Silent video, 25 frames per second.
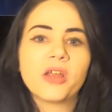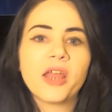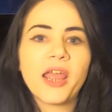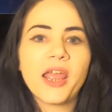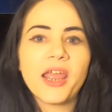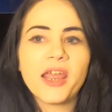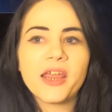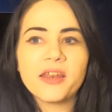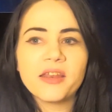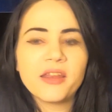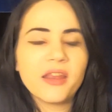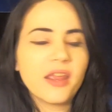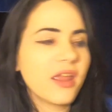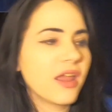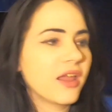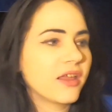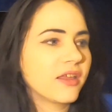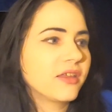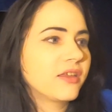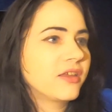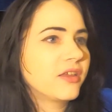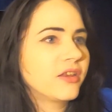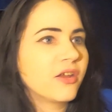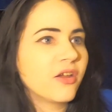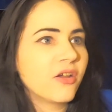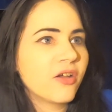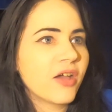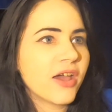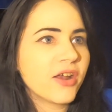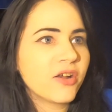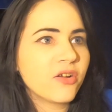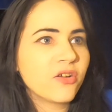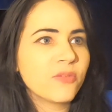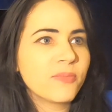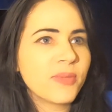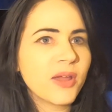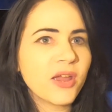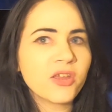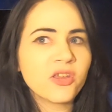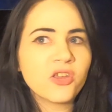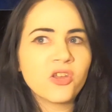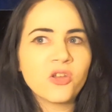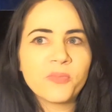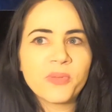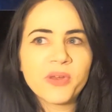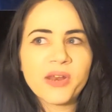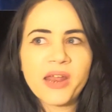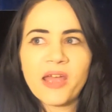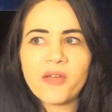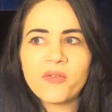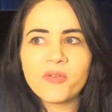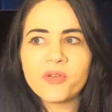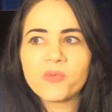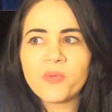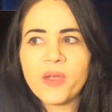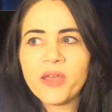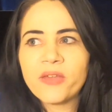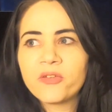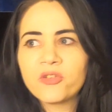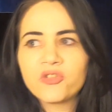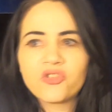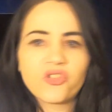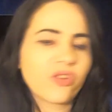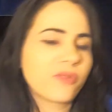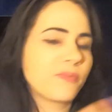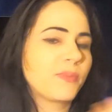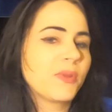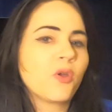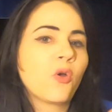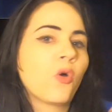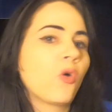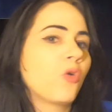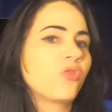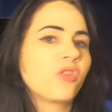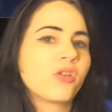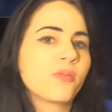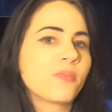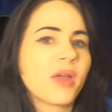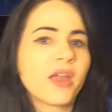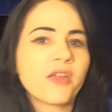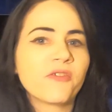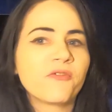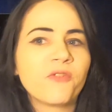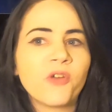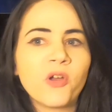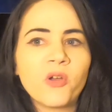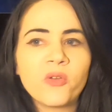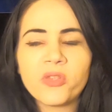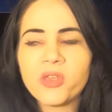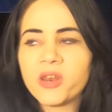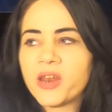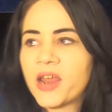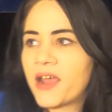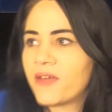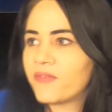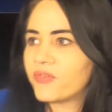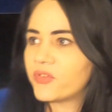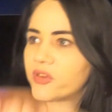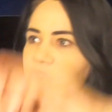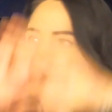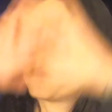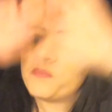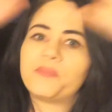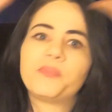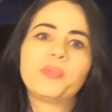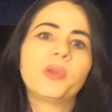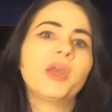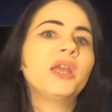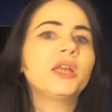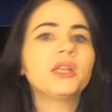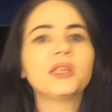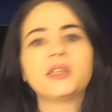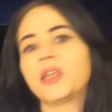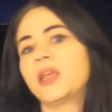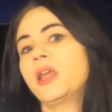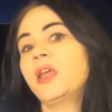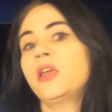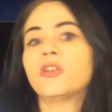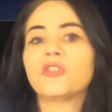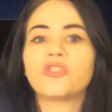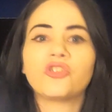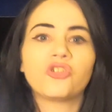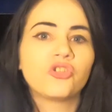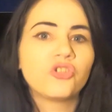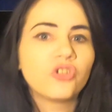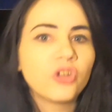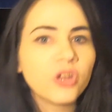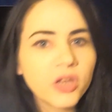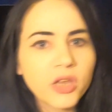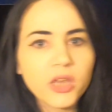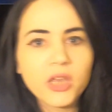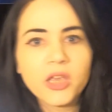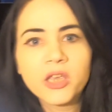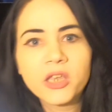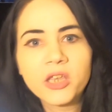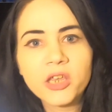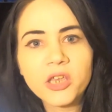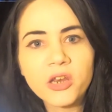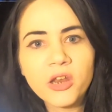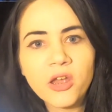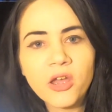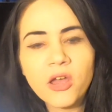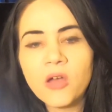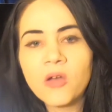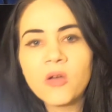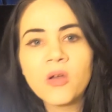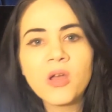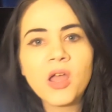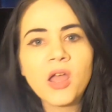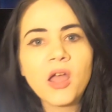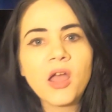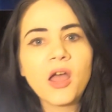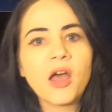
And, you know, I don't know about you, but I would rather just be holding my phone than have this big dish, you know?